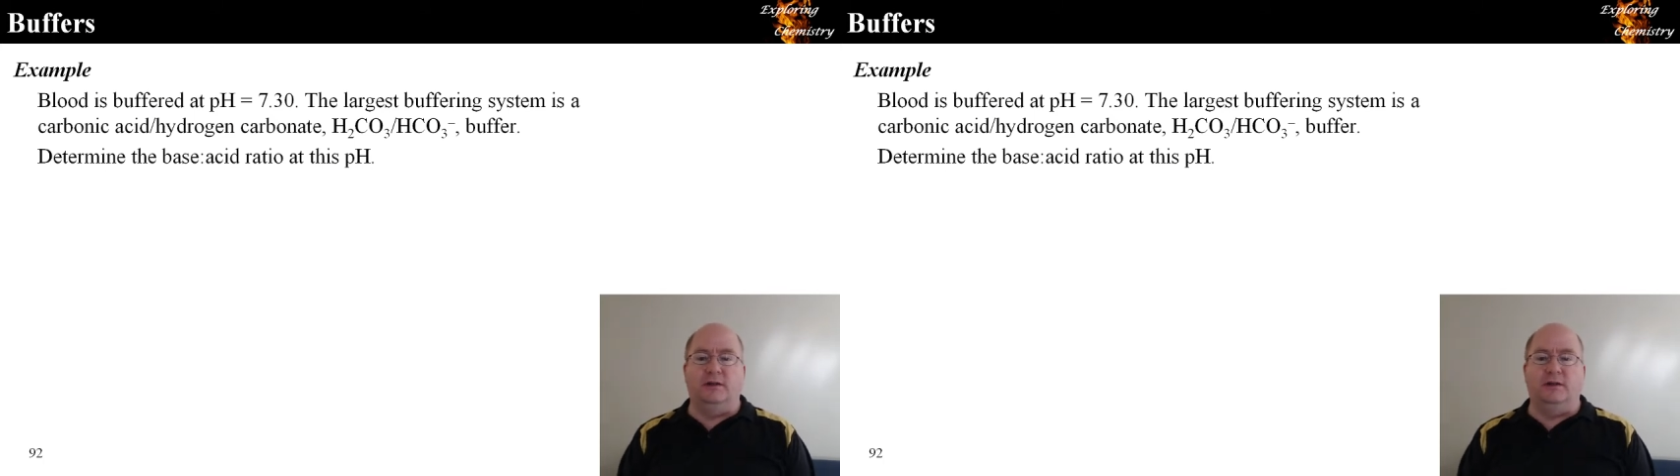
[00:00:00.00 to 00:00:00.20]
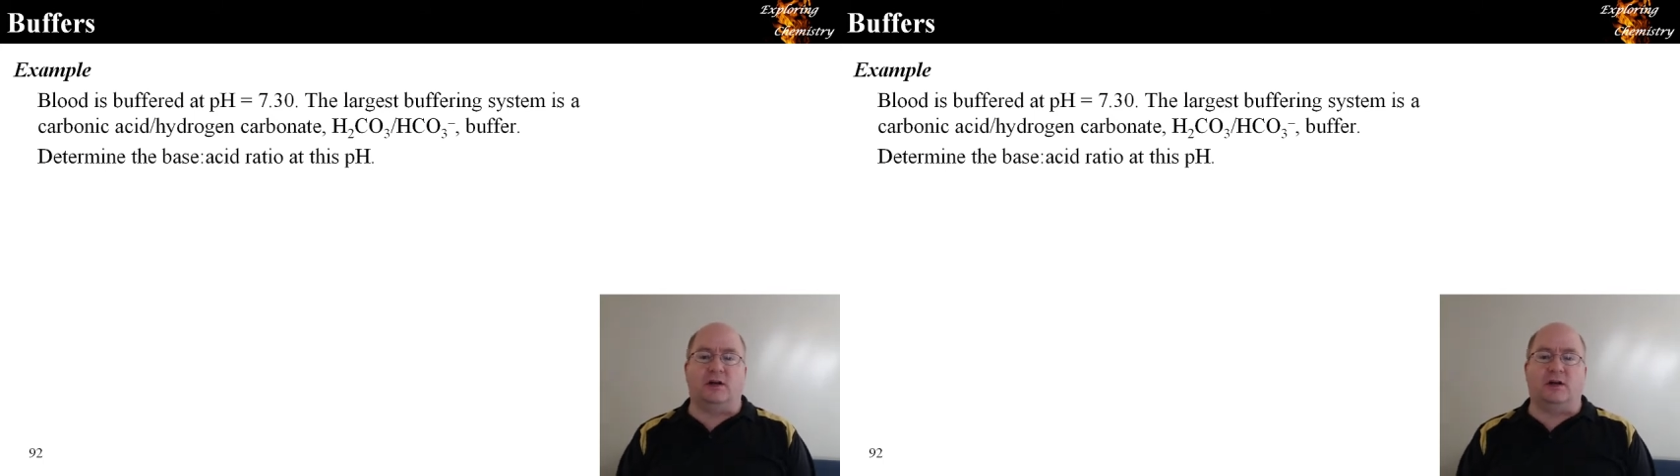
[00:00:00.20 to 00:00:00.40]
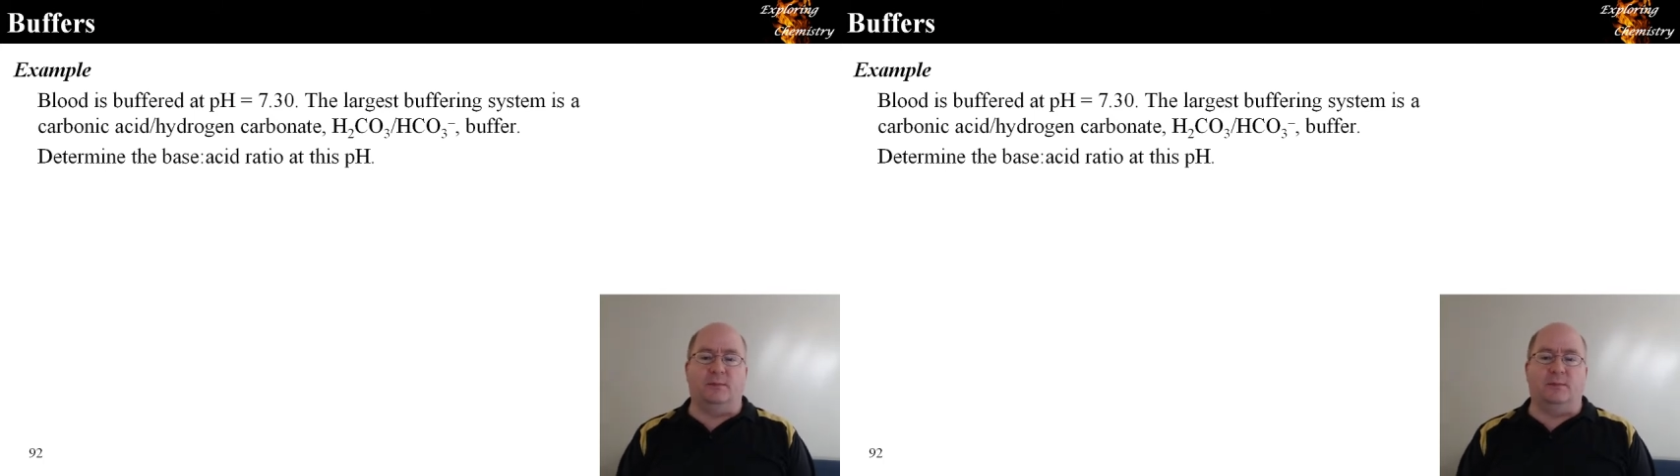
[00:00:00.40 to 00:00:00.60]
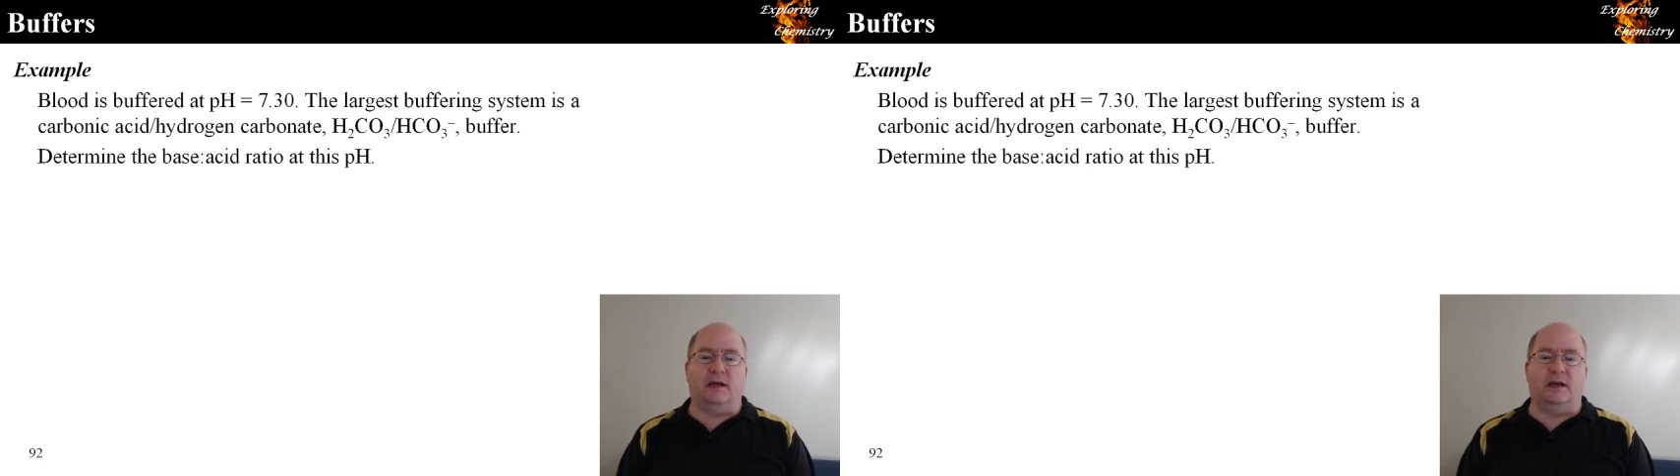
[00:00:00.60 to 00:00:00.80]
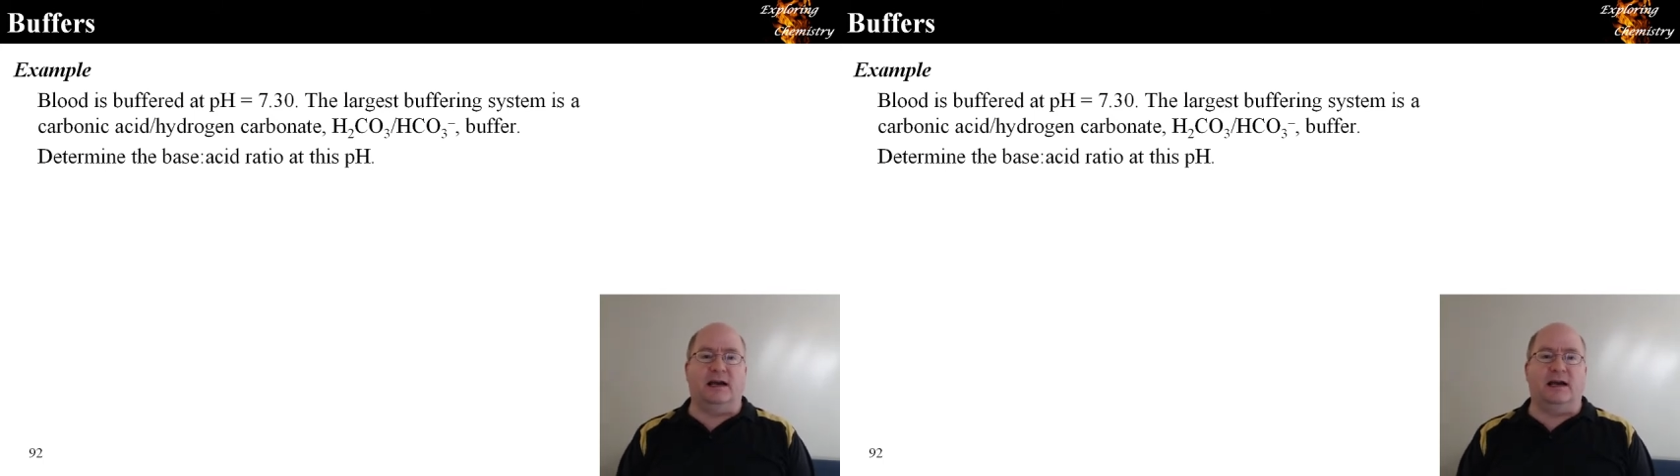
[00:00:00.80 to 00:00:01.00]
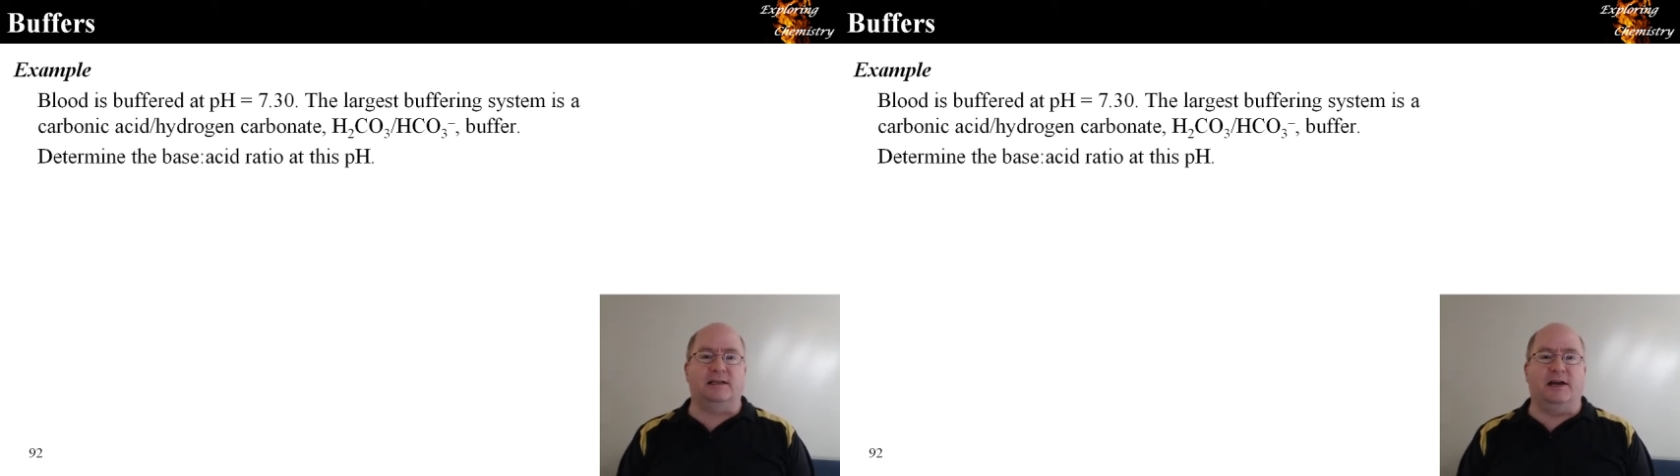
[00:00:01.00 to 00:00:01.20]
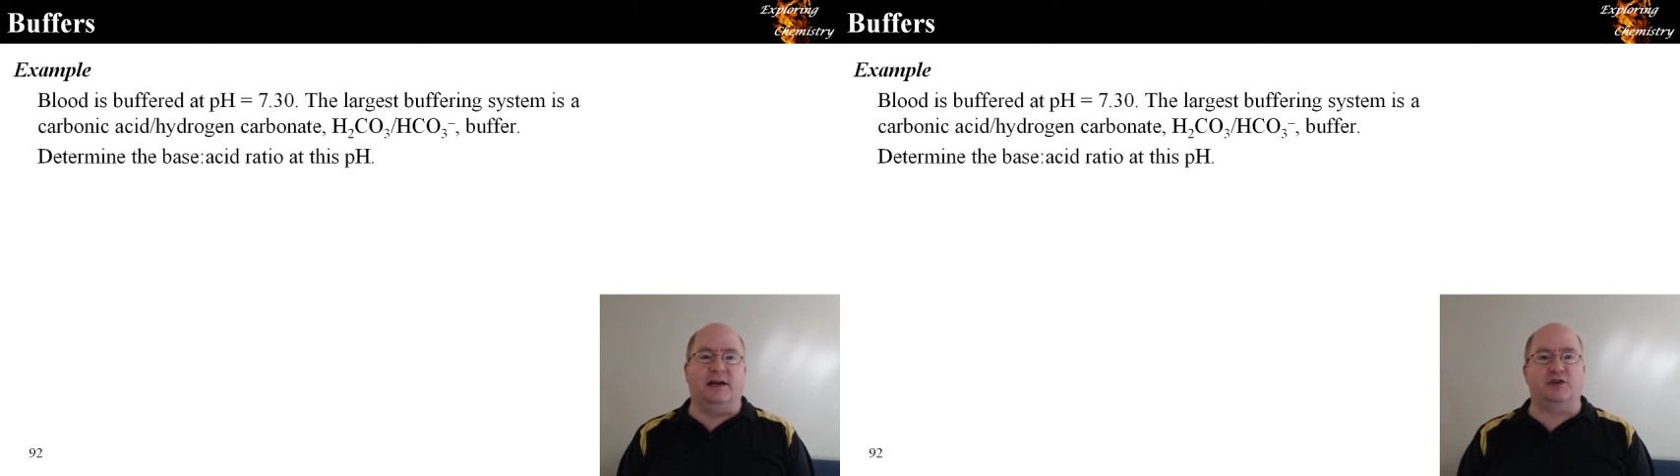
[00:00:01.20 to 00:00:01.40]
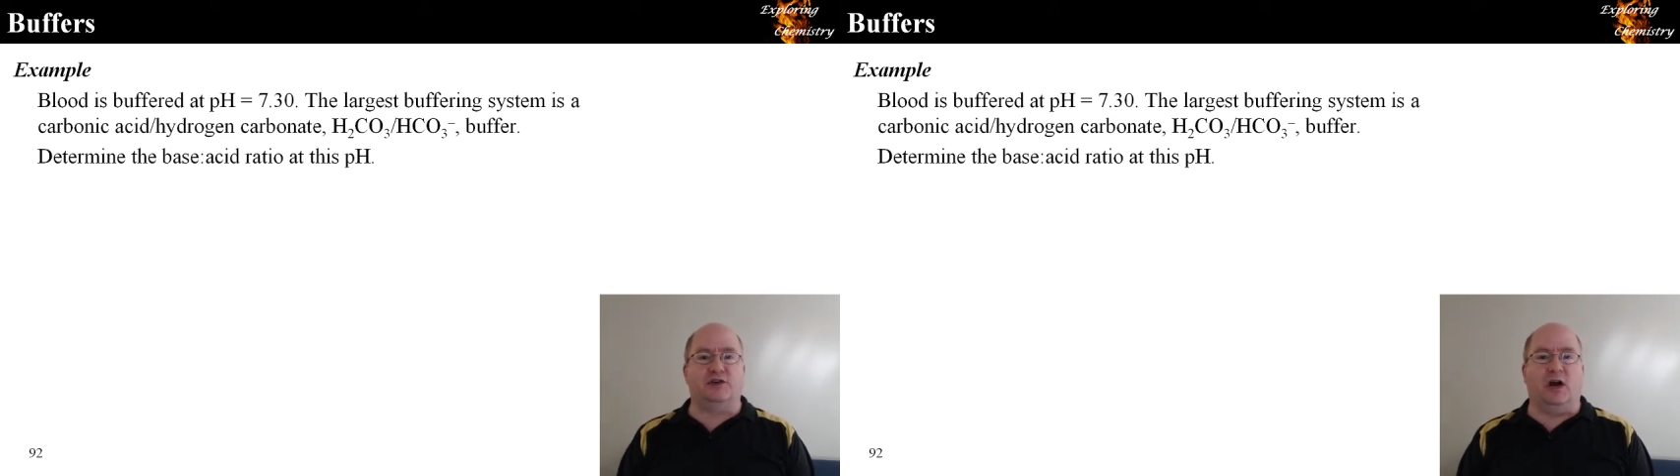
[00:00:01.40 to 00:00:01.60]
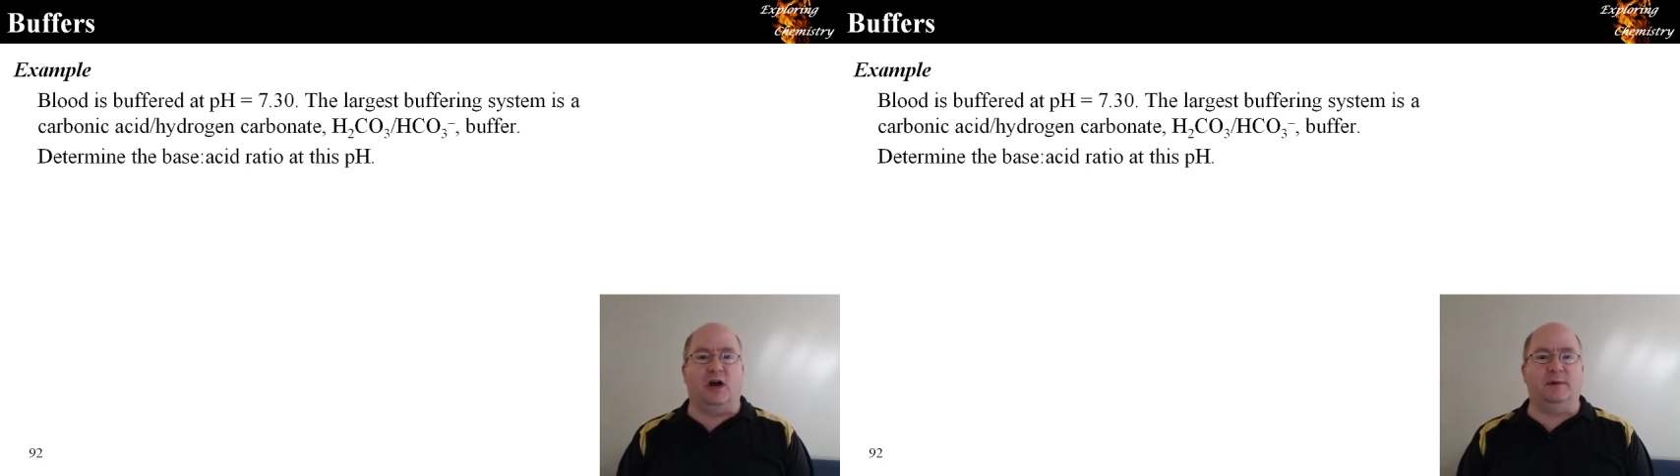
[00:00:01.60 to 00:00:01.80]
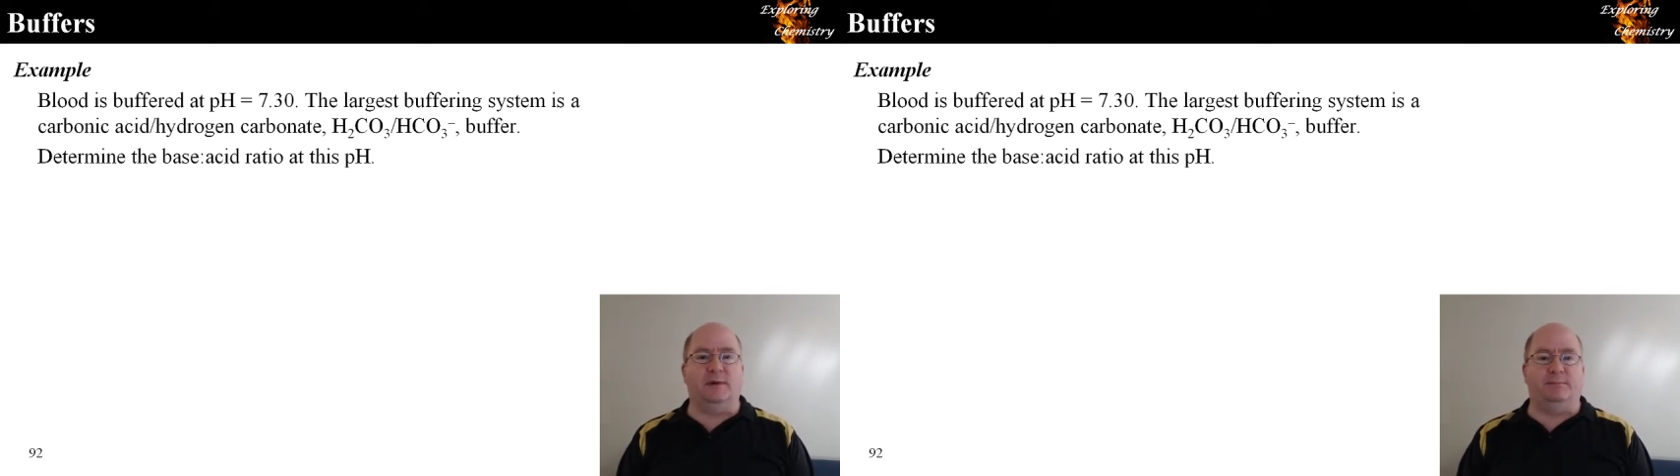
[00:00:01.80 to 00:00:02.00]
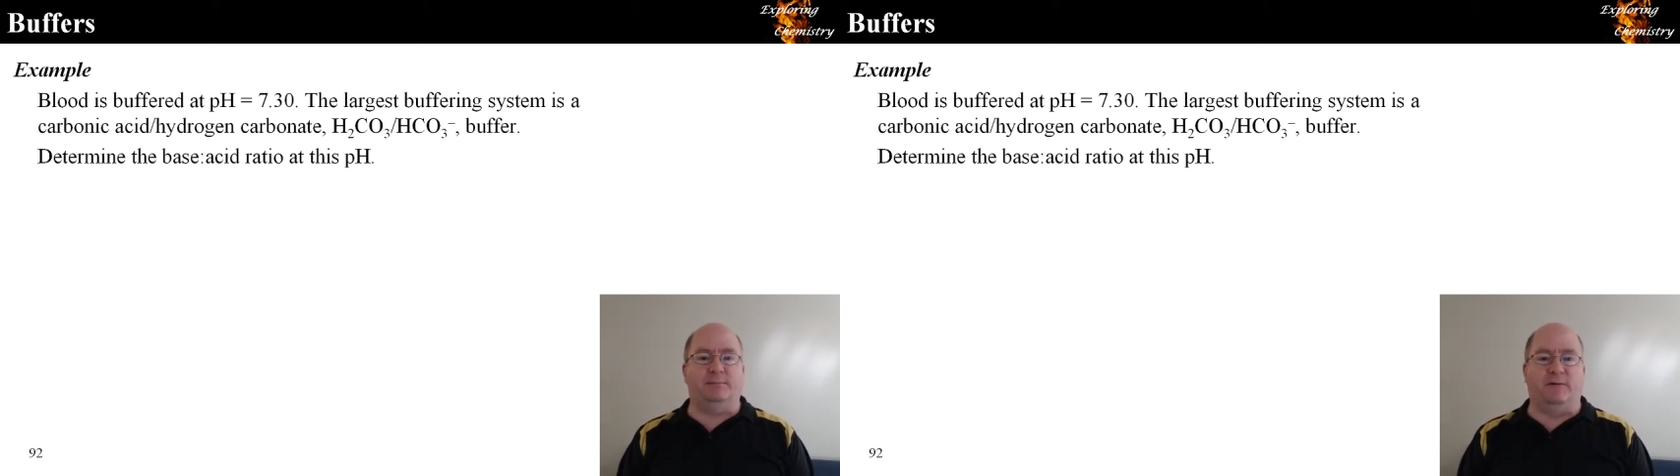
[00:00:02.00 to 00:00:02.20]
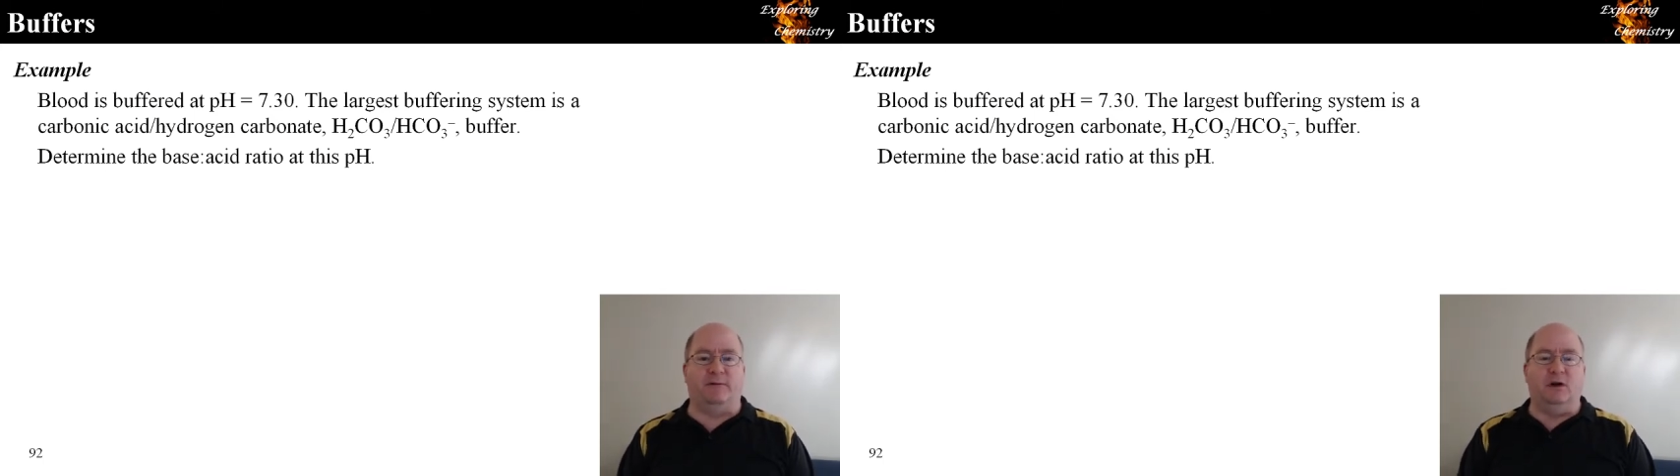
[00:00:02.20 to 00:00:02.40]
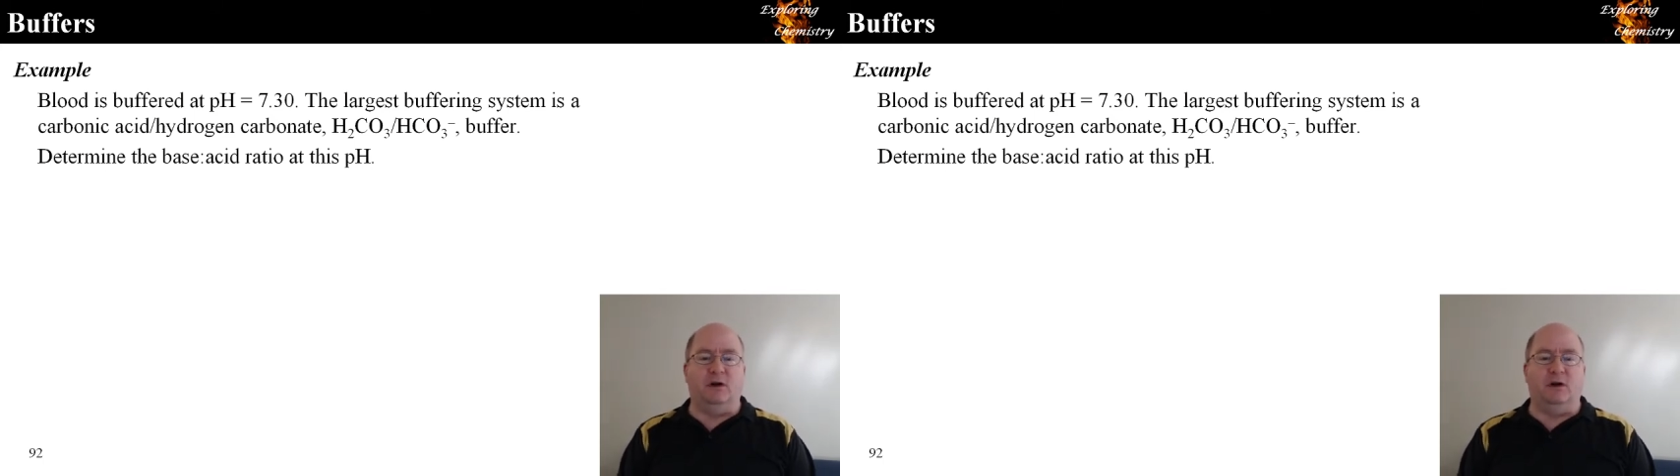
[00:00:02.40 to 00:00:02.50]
the carbonic acid hydrogen carbonate buffer